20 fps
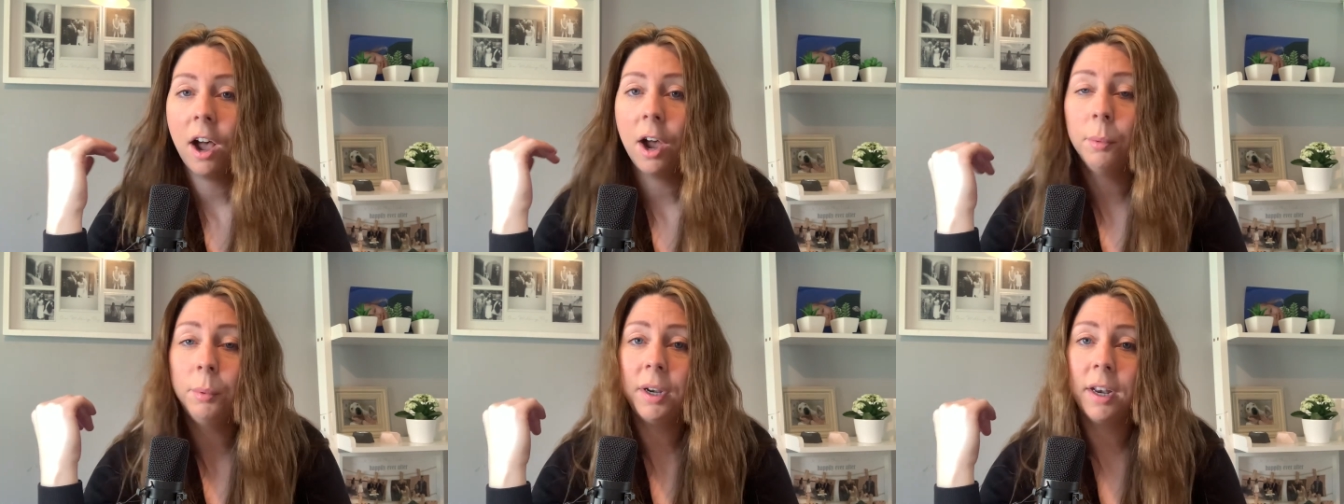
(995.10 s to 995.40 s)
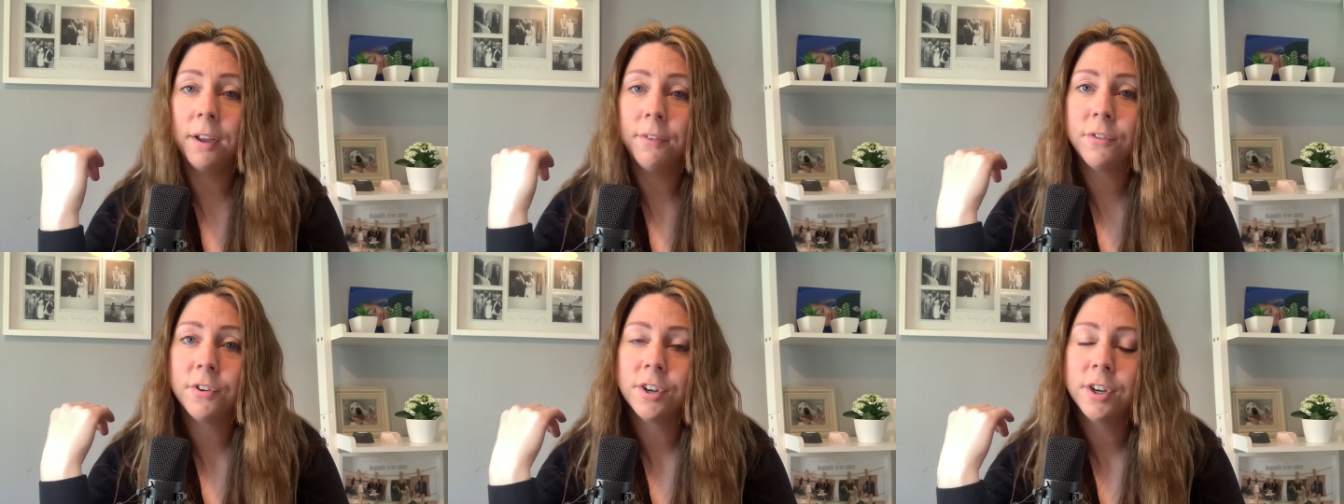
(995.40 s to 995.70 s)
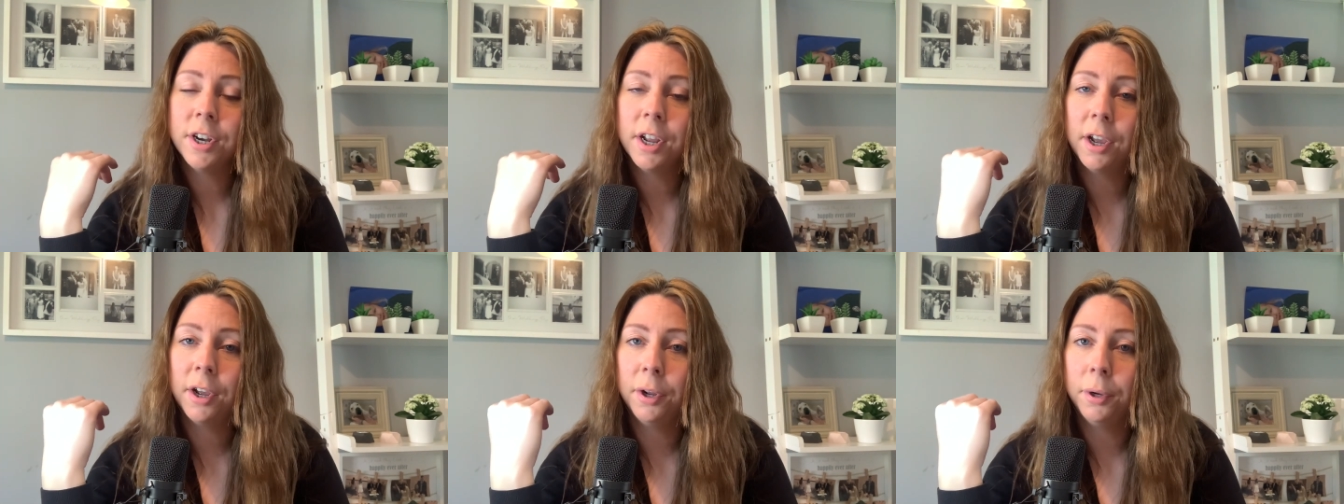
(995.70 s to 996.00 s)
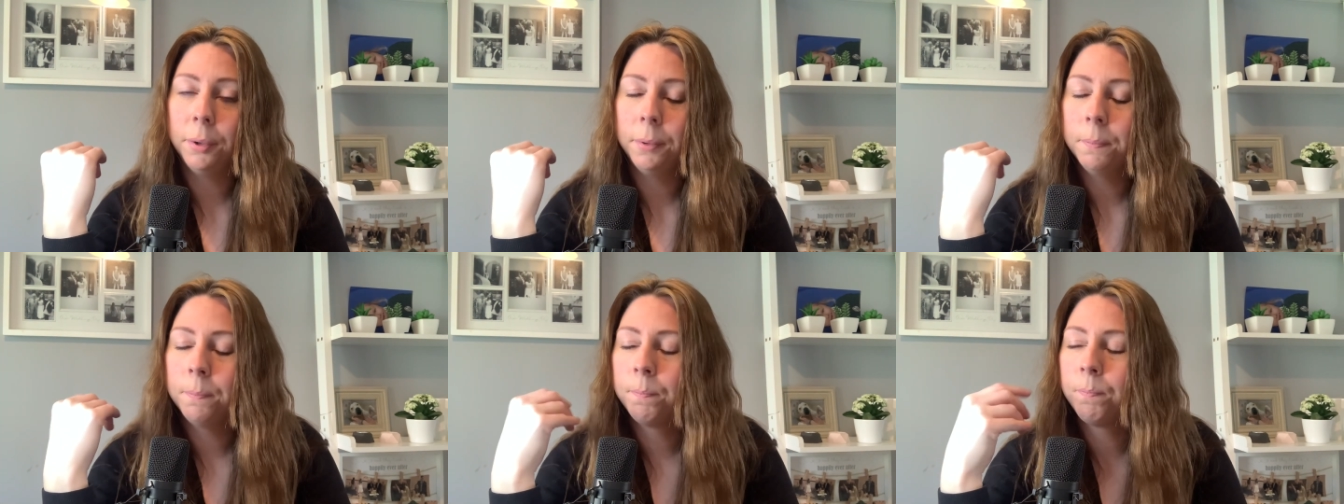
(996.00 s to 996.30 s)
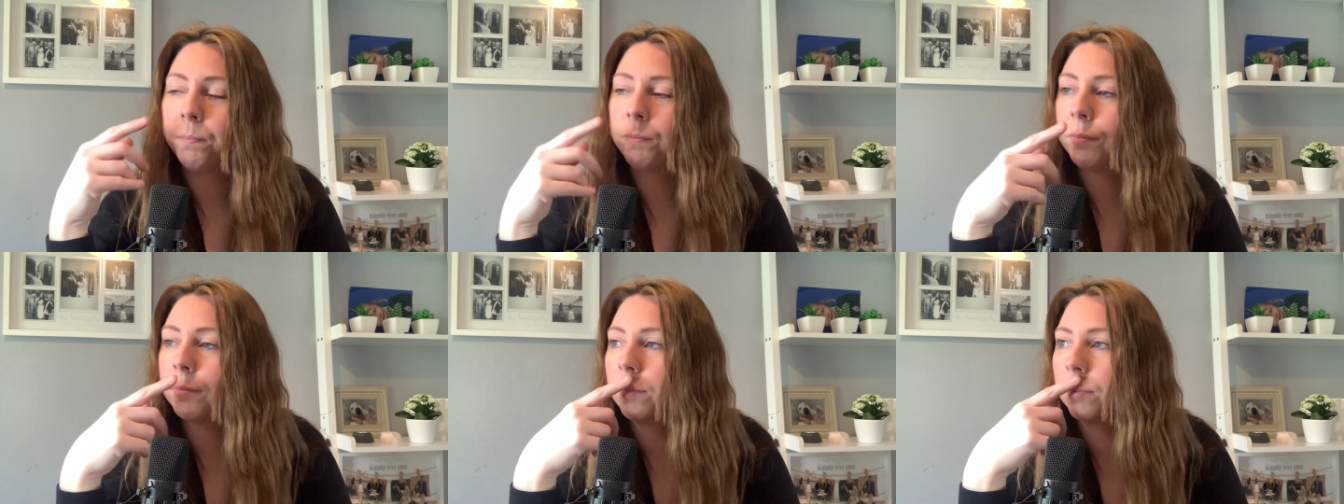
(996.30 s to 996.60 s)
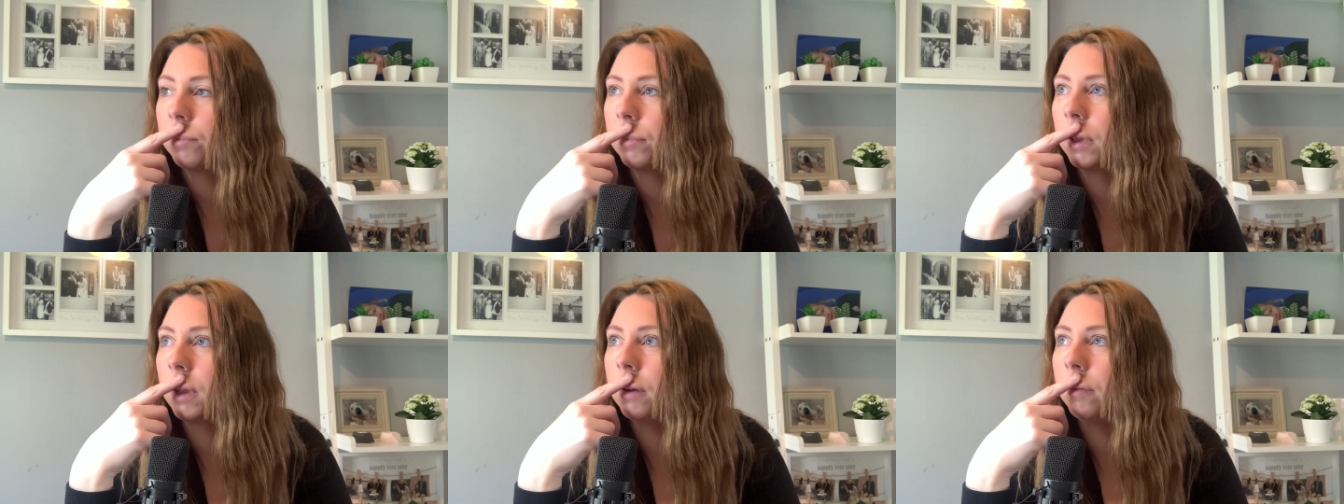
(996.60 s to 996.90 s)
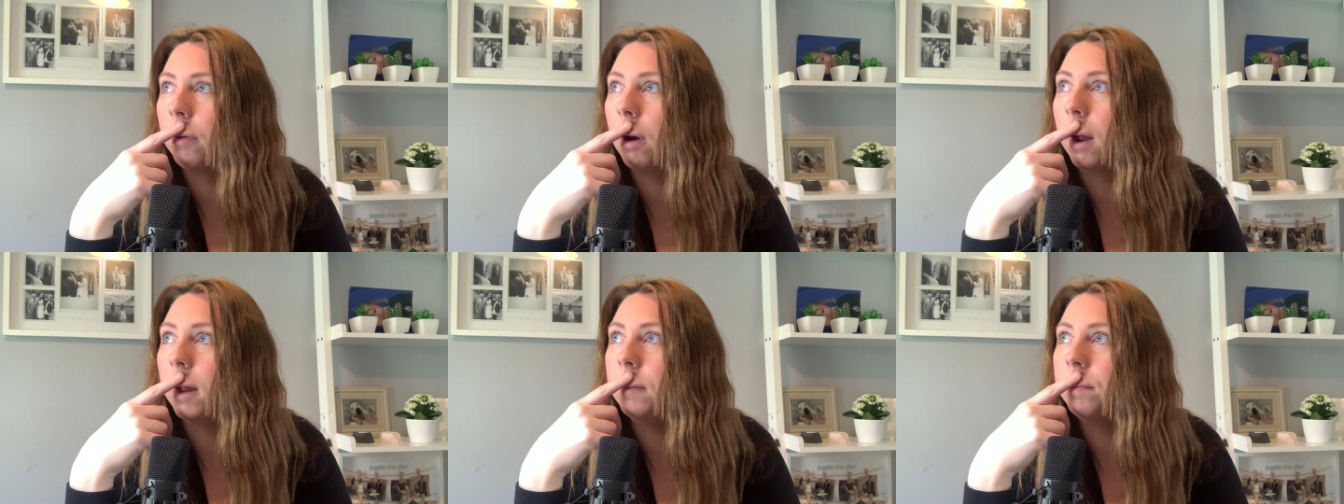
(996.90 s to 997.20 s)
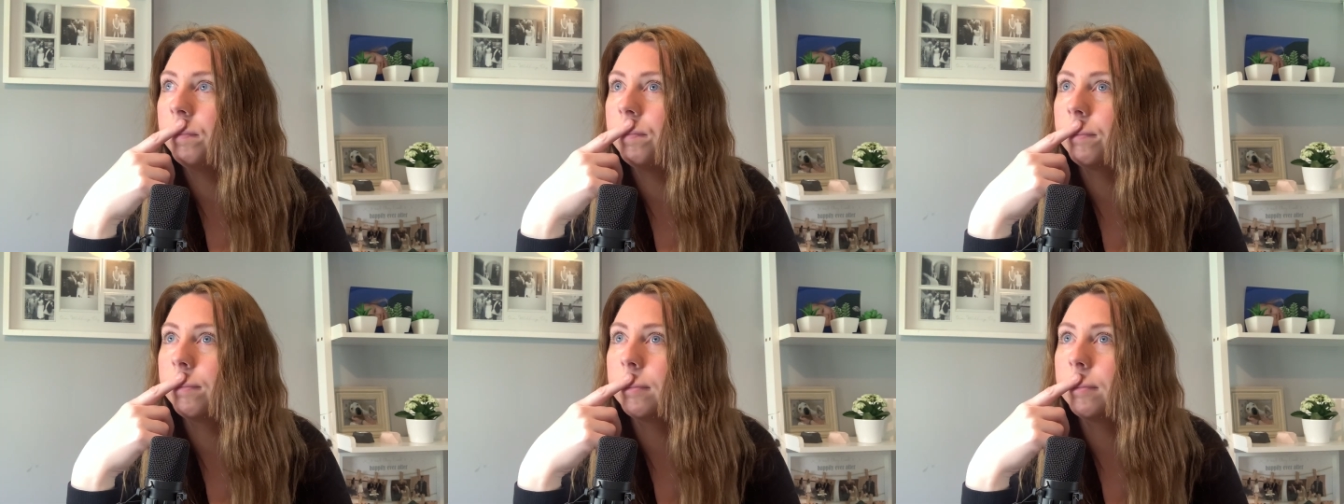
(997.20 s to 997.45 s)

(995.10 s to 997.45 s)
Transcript: I would love to know, right,